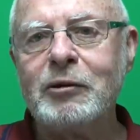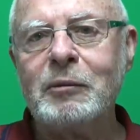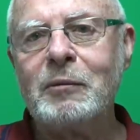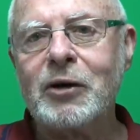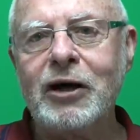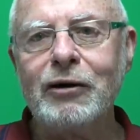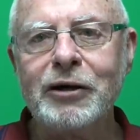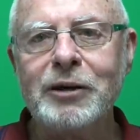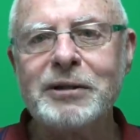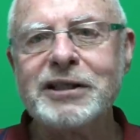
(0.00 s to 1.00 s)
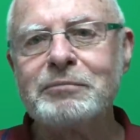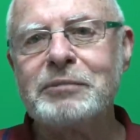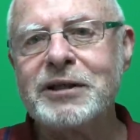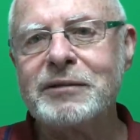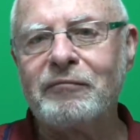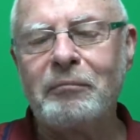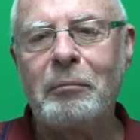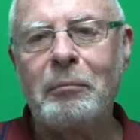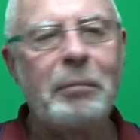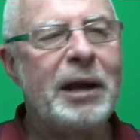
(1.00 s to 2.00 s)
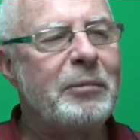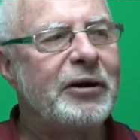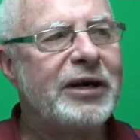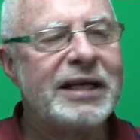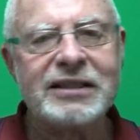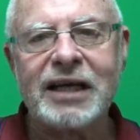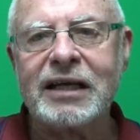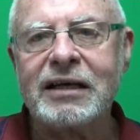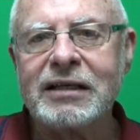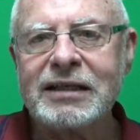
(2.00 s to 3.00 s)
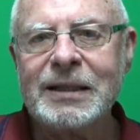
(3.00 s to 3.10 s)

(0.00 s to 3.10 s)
to me with a whole lot of bits of pieces of paper in his hand,